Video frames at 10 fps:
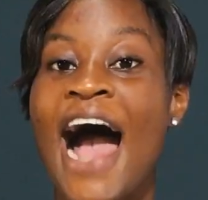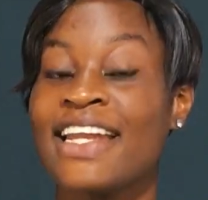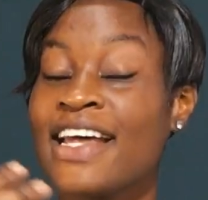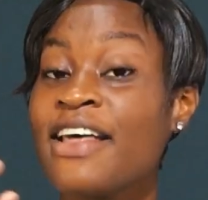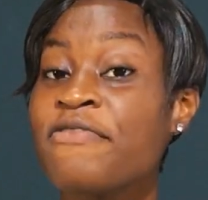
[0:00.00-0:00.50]

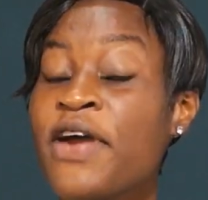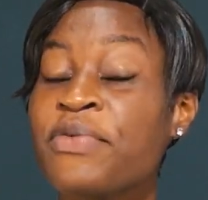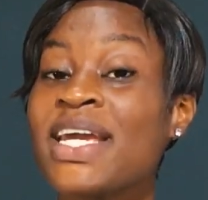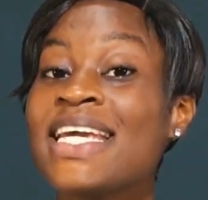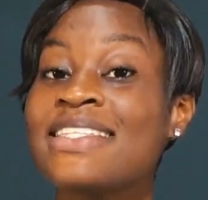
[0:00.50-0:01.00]
Another
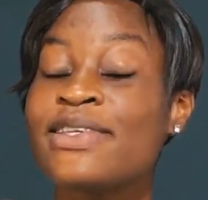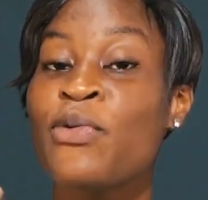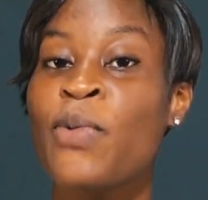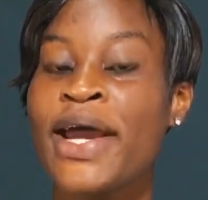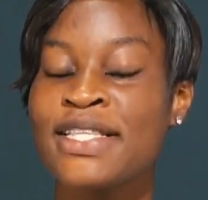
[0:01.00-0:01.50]
very easy
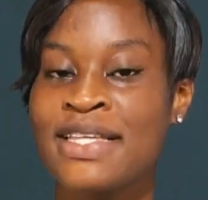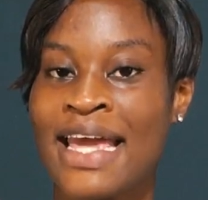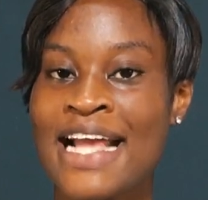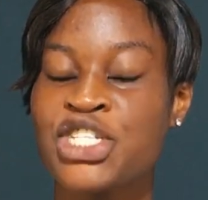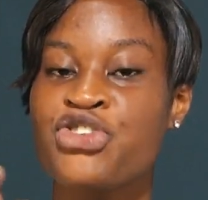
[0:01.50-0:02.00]
way to
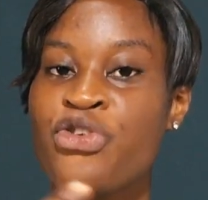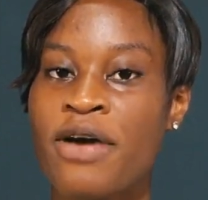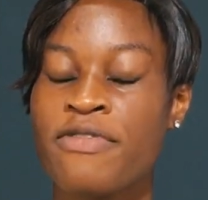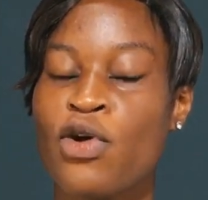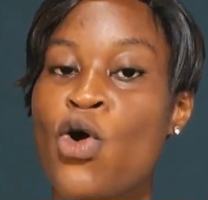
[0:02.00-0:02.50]
get
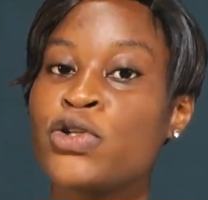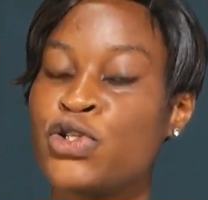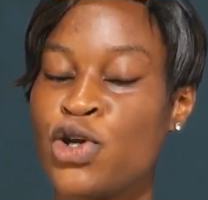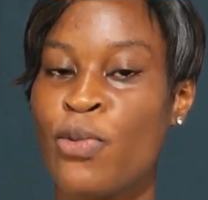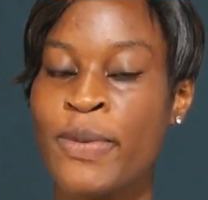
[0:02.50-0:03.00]
traffic
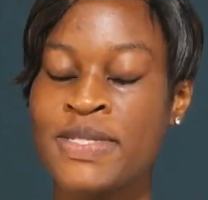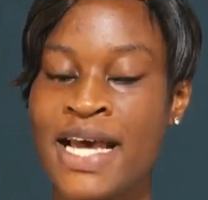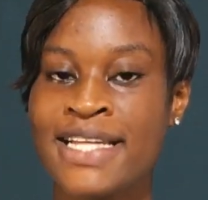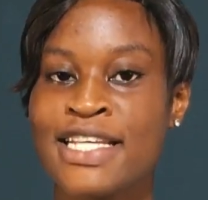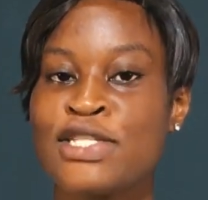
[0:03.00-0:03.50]
onto your
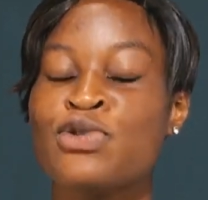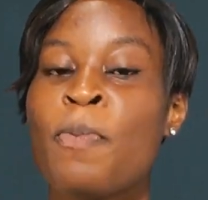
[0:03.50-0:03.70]
website is to